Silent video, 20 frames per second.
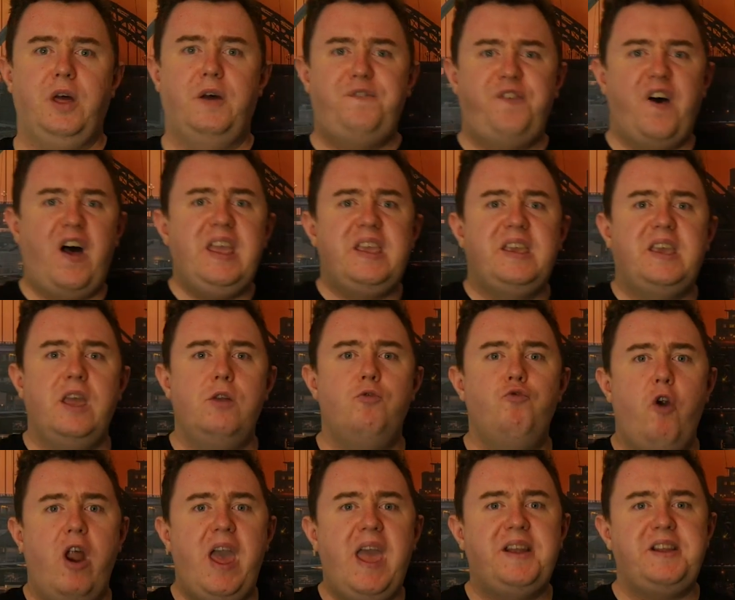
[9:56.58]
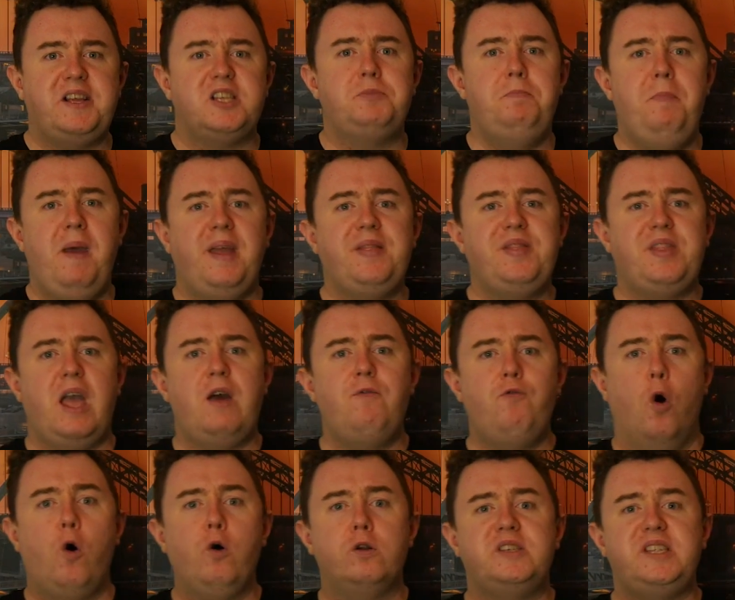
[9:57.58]
The Viking Raiders made their
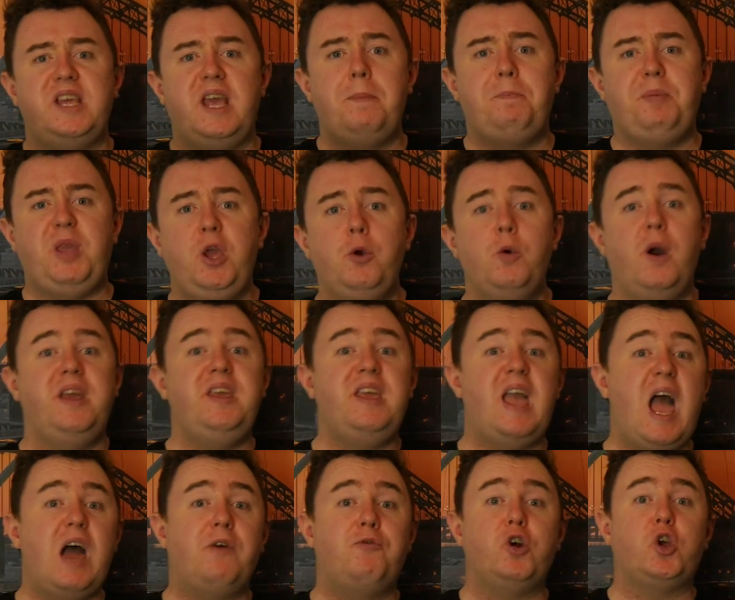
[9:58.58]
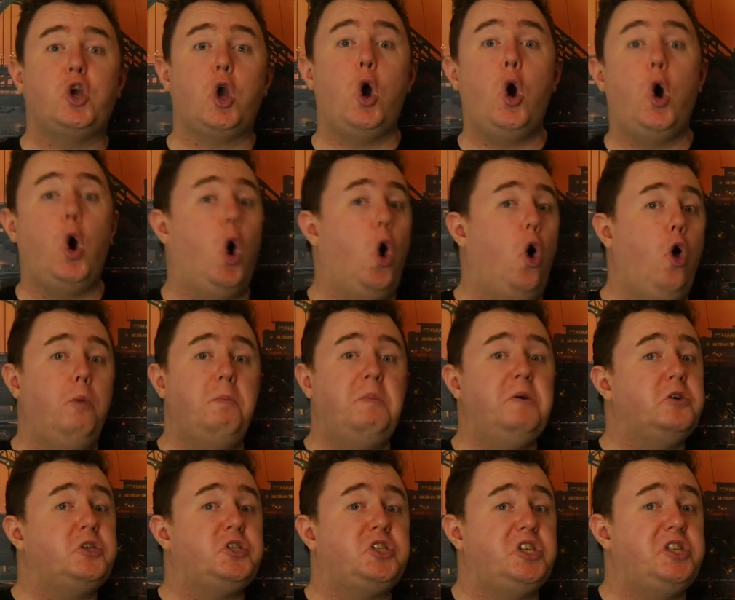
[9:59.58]
Raw debut a year ago,
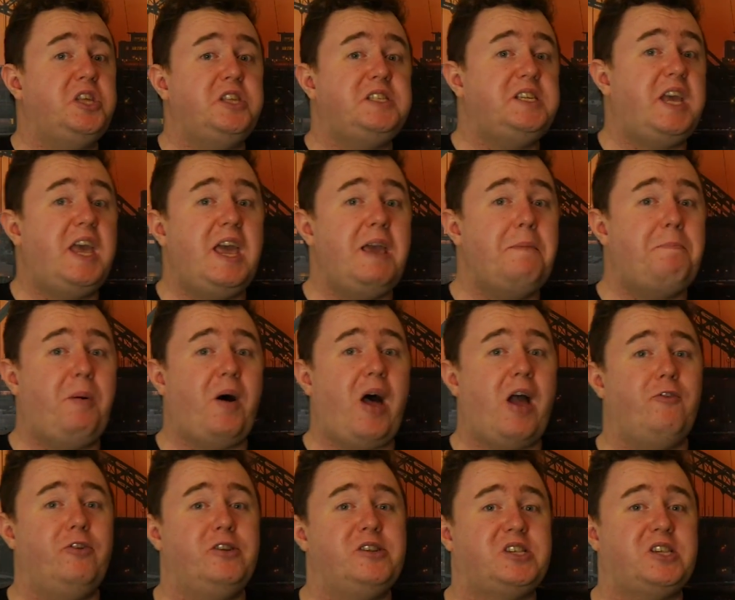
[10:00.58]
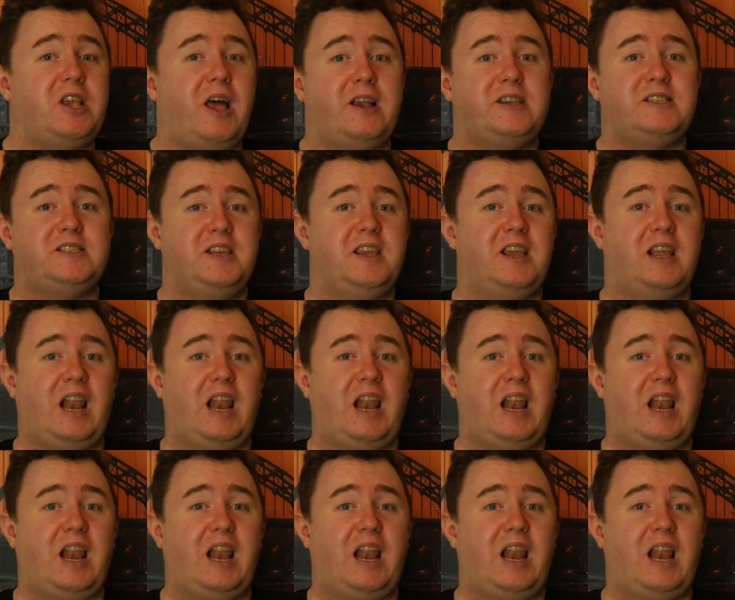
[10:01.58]
almost to the day, Byron Saxton